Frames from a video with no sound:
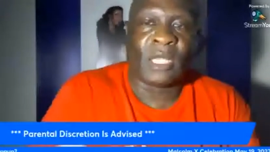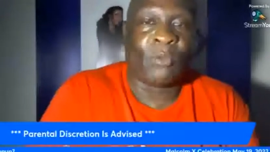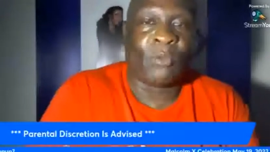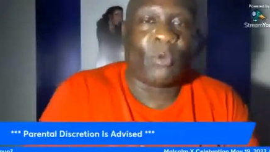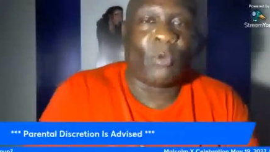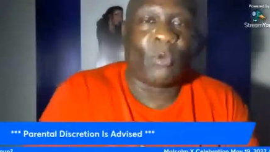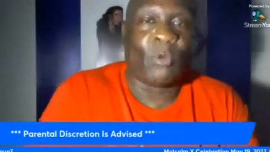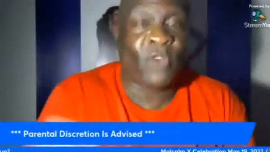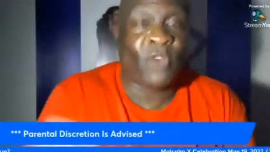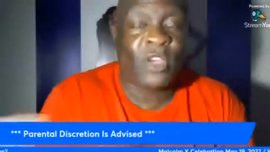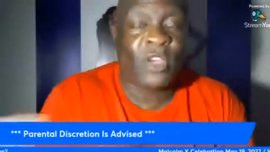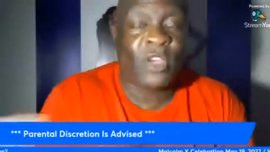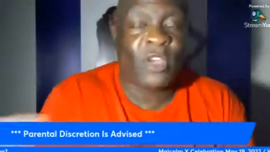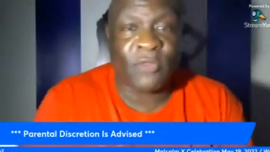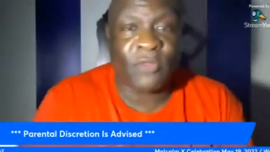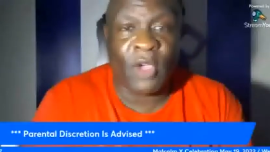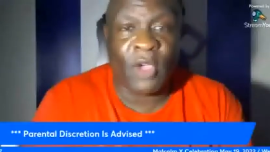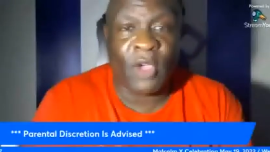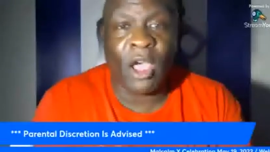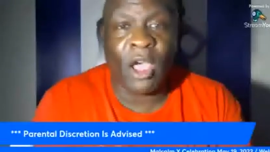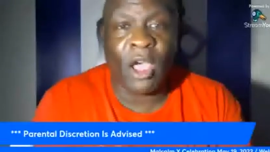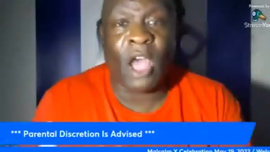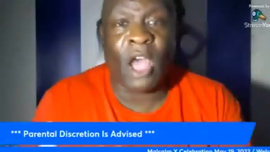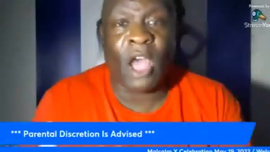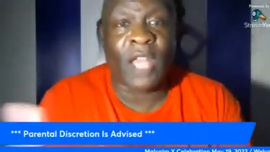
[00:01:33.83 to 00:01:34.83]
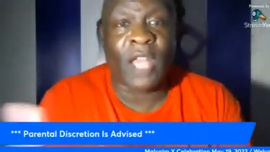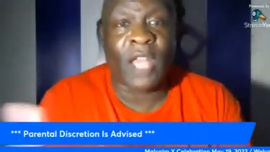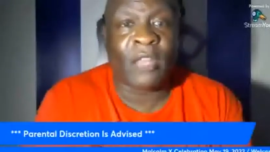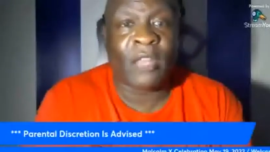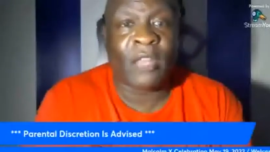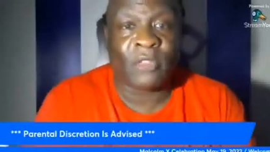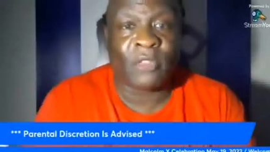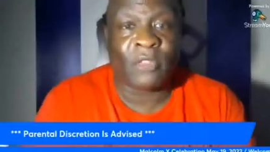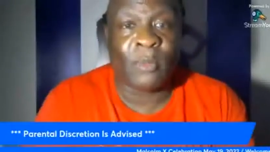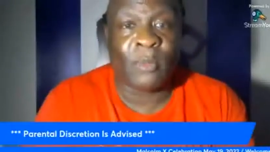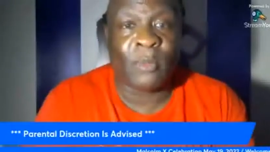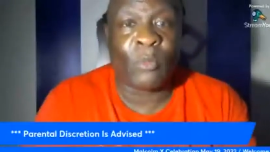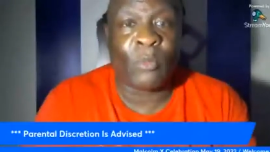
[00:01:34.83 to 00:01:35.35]
well, first of all, a lot of
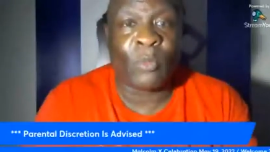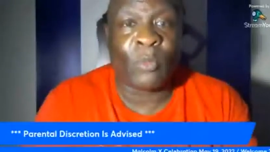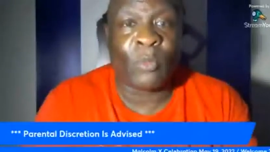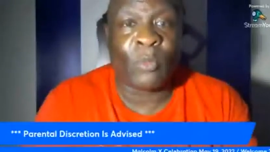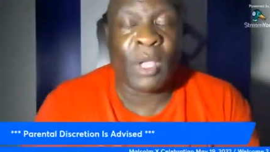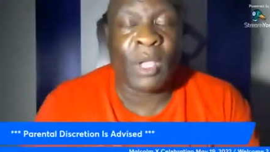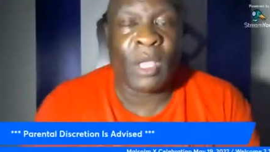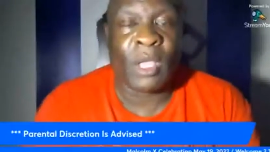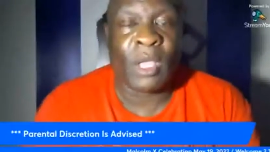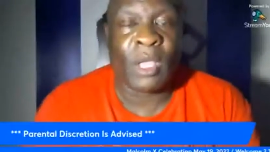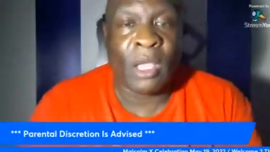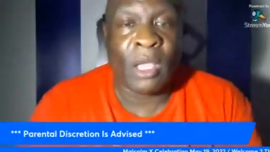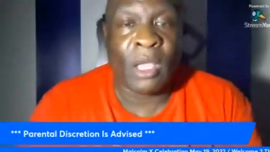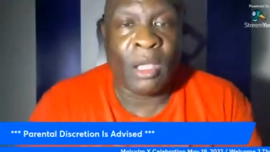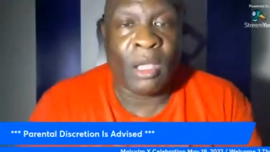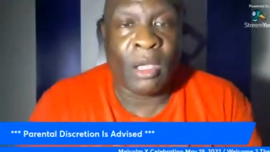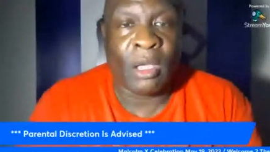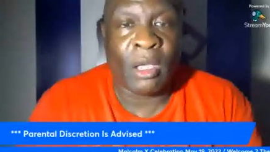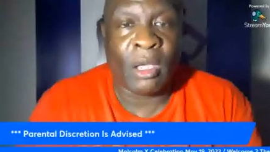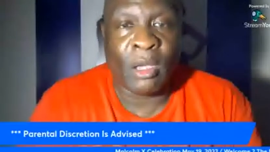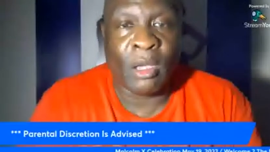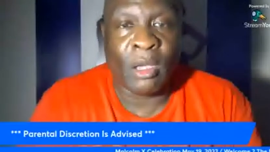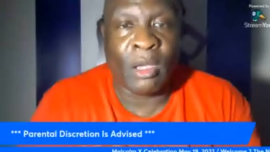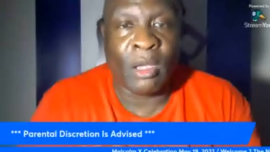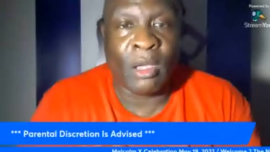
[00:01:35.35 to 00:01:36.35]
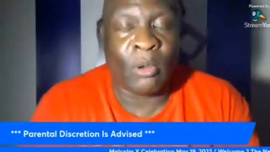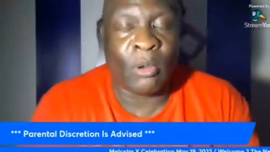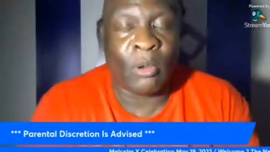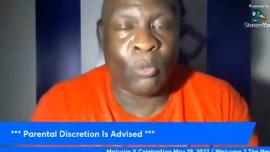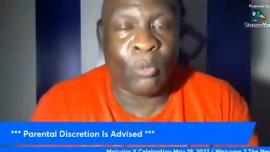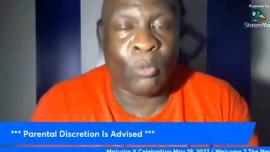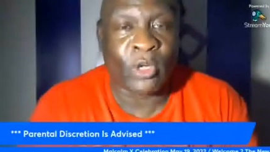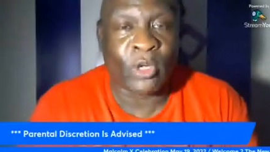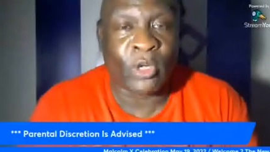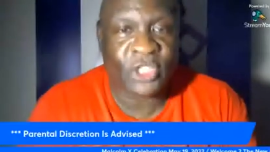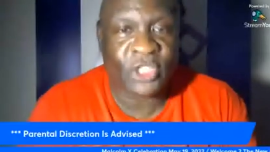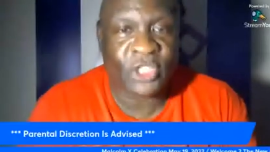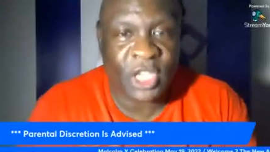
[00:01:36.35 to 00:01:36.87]
them
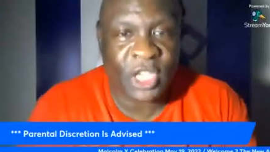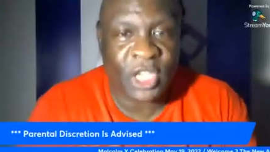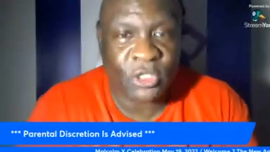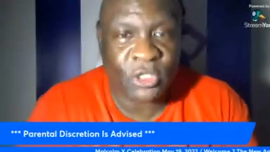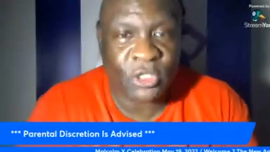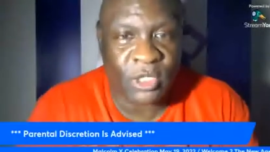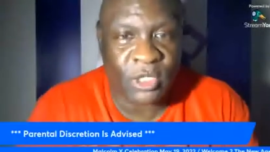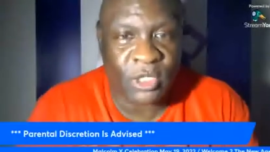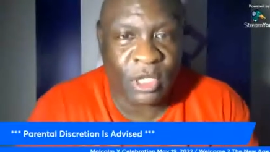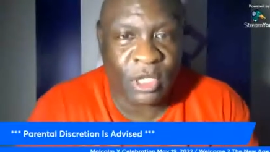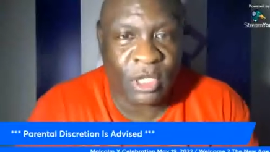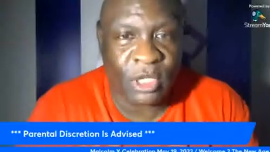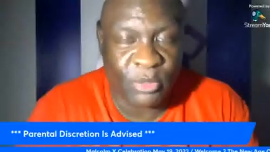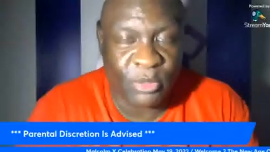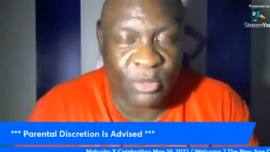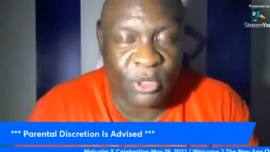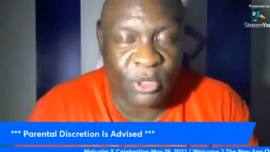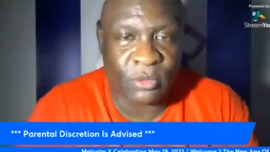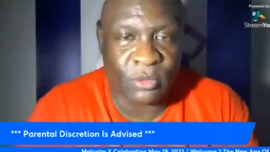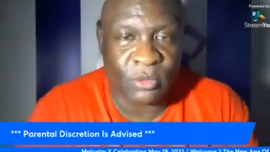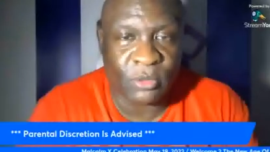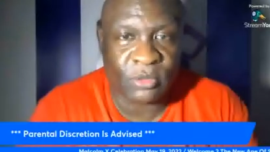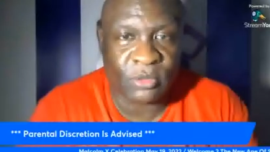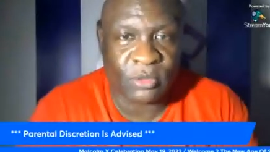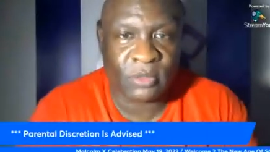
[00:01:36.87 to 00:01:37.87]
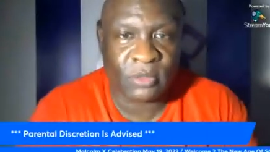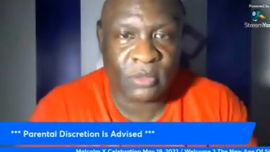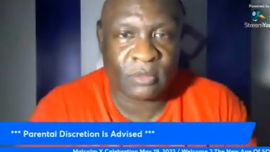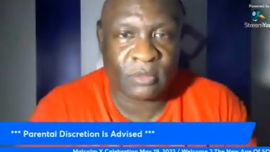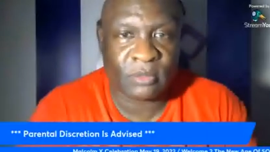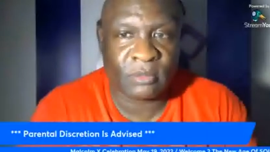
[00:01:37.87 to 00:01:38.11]
were sexually abused.